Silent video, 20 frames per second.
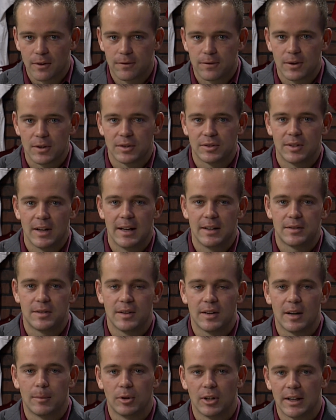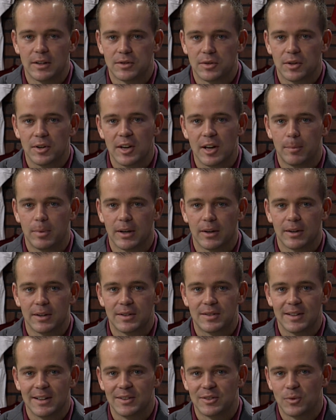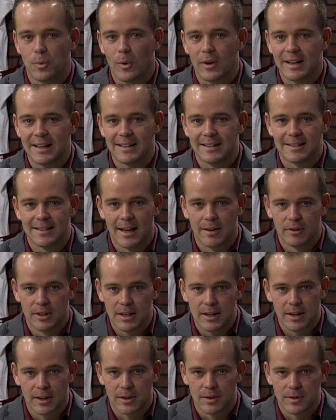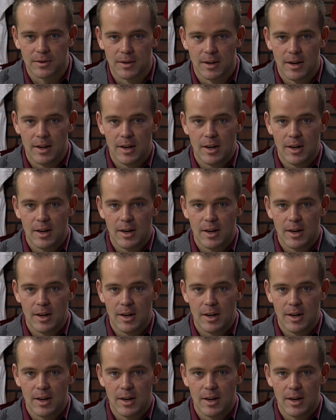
first NCAA tourney appearance in 27 years.